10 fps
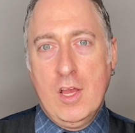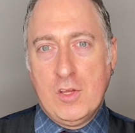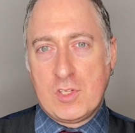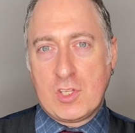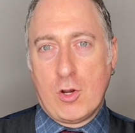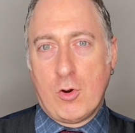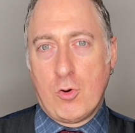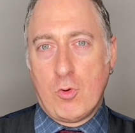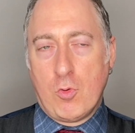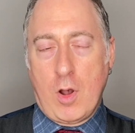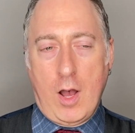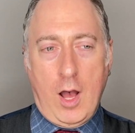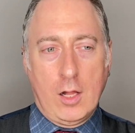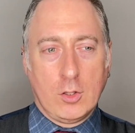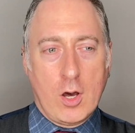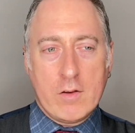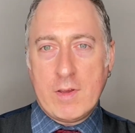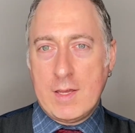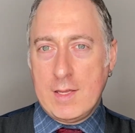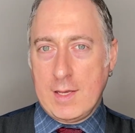So a lot of
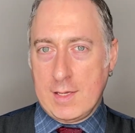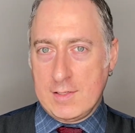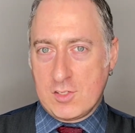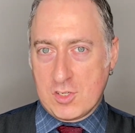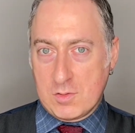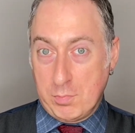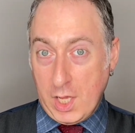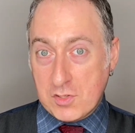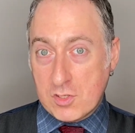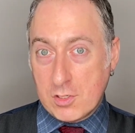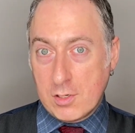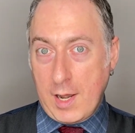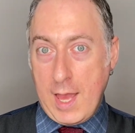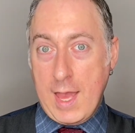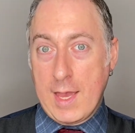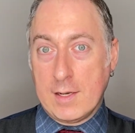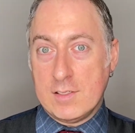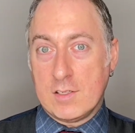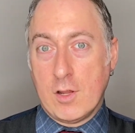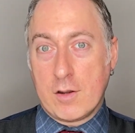it is just bluster,
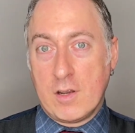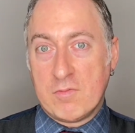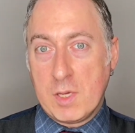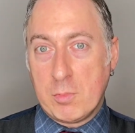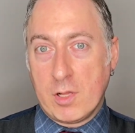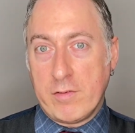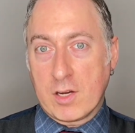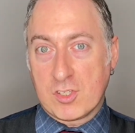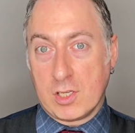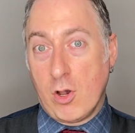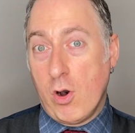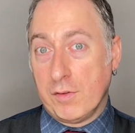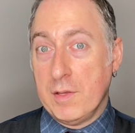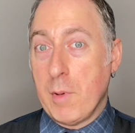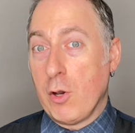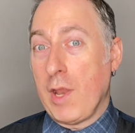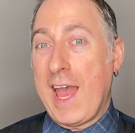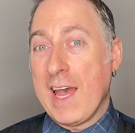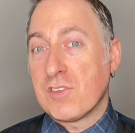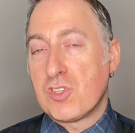and not enough people have actually called him out
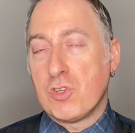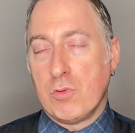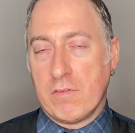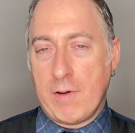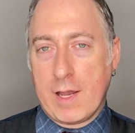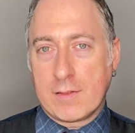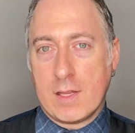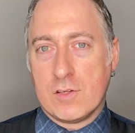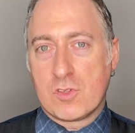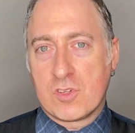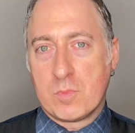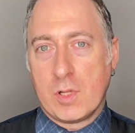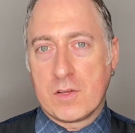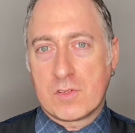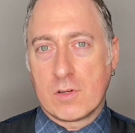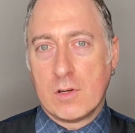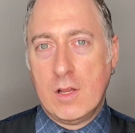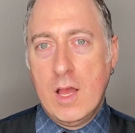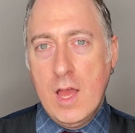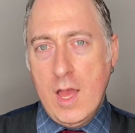as to the fact that it's just bluster.
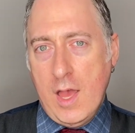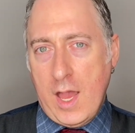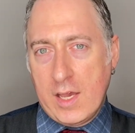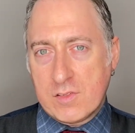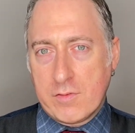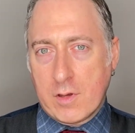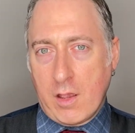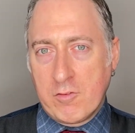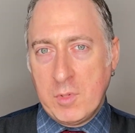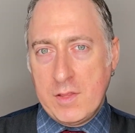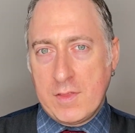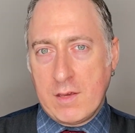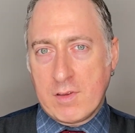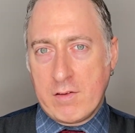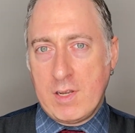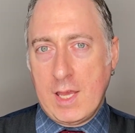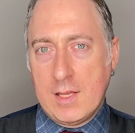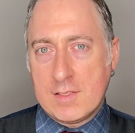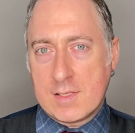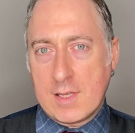As for the government, they've given
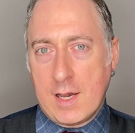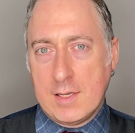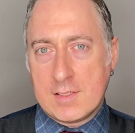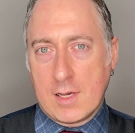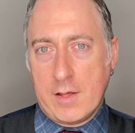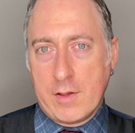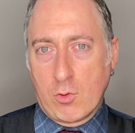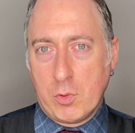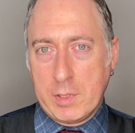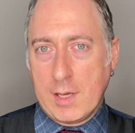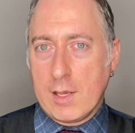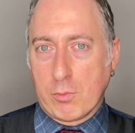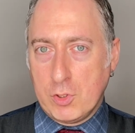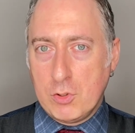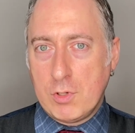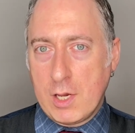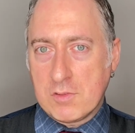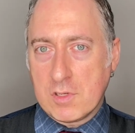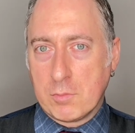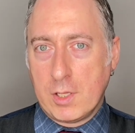hints that there will be a renewed
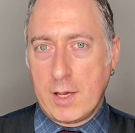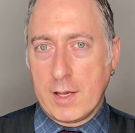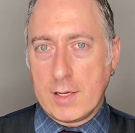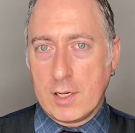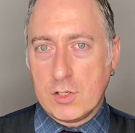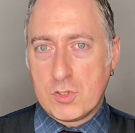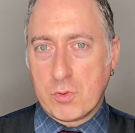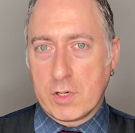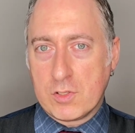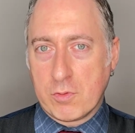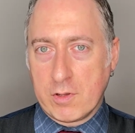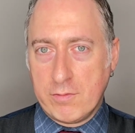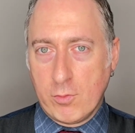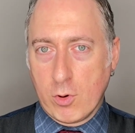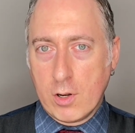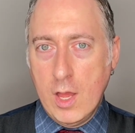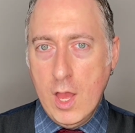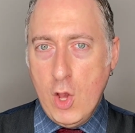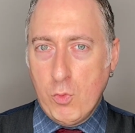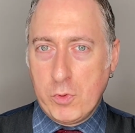housing plan in 2024,
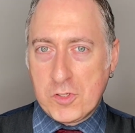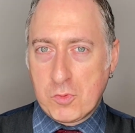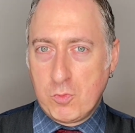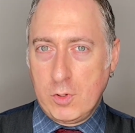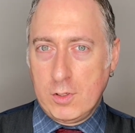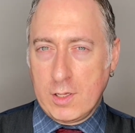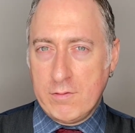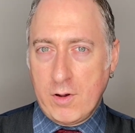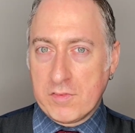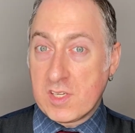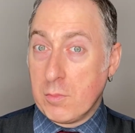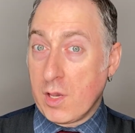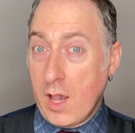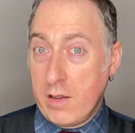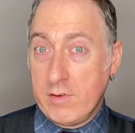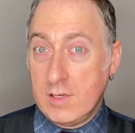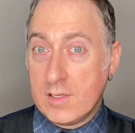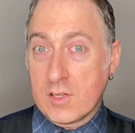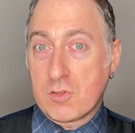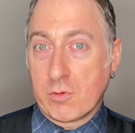which will involve some kind of an
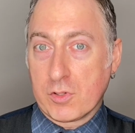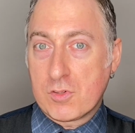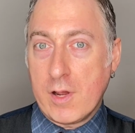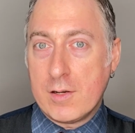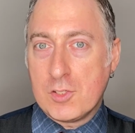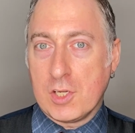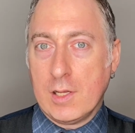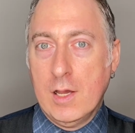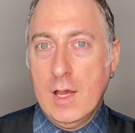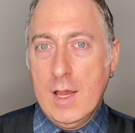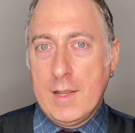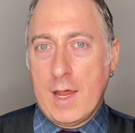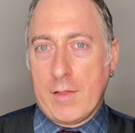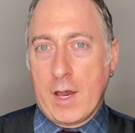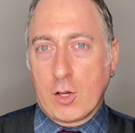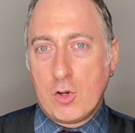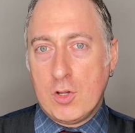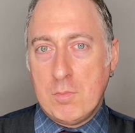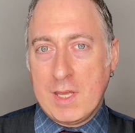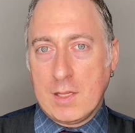industrial strategy. Now, that
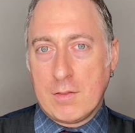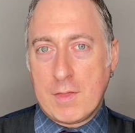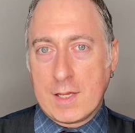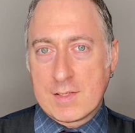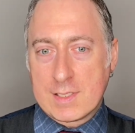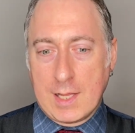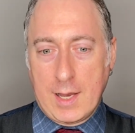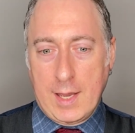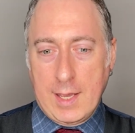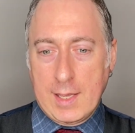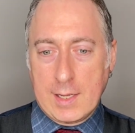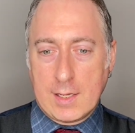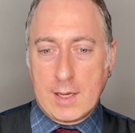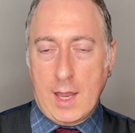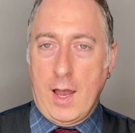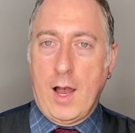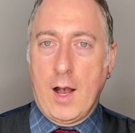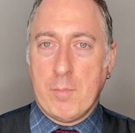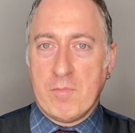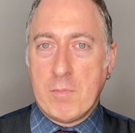could mean things like
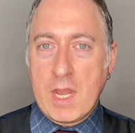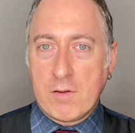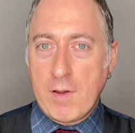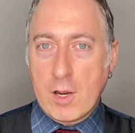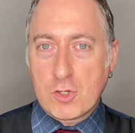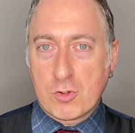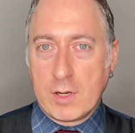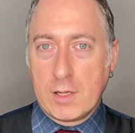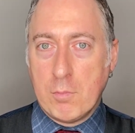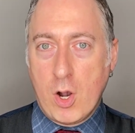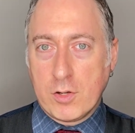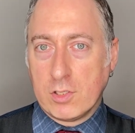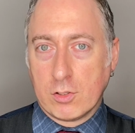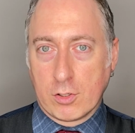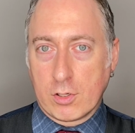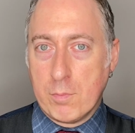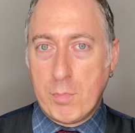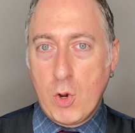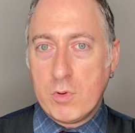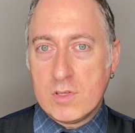manufacturing modular
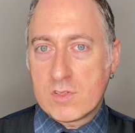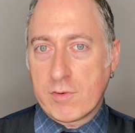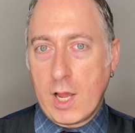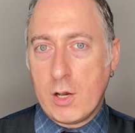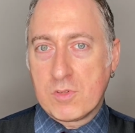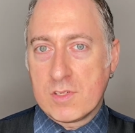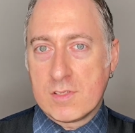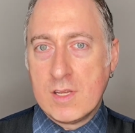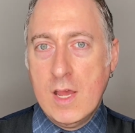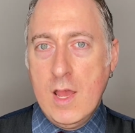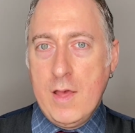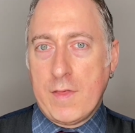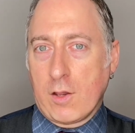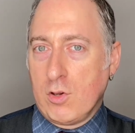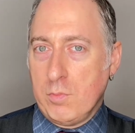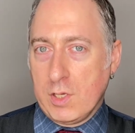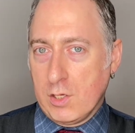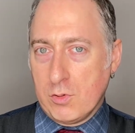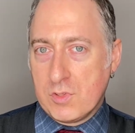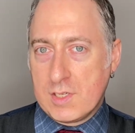components for houses that could be
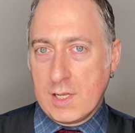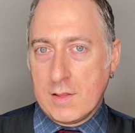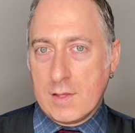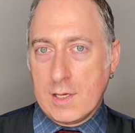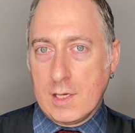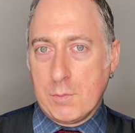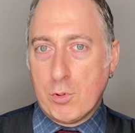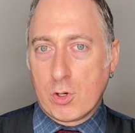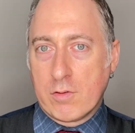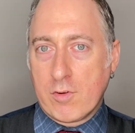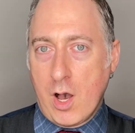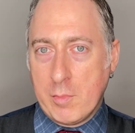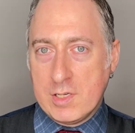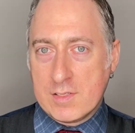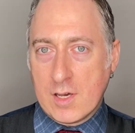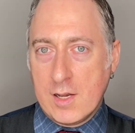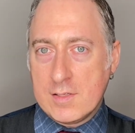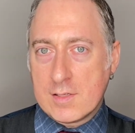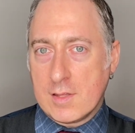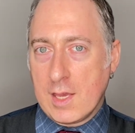used in the Book of Common
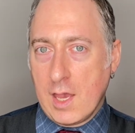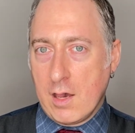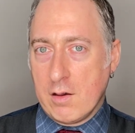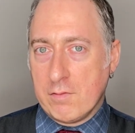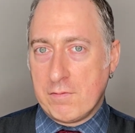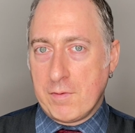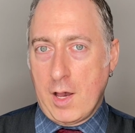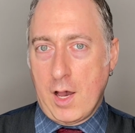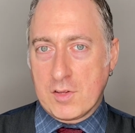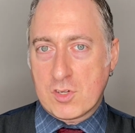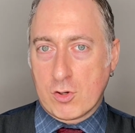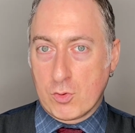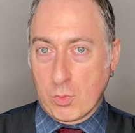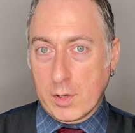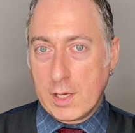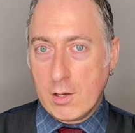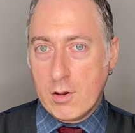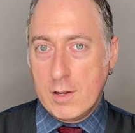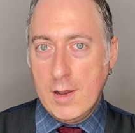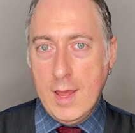Designs that they have started working
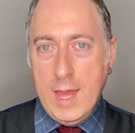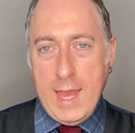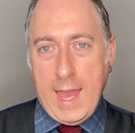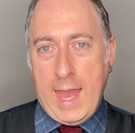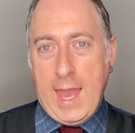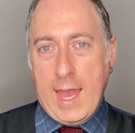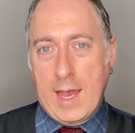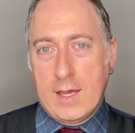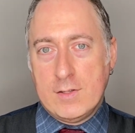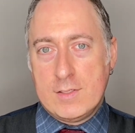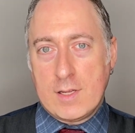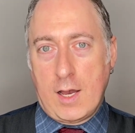on, and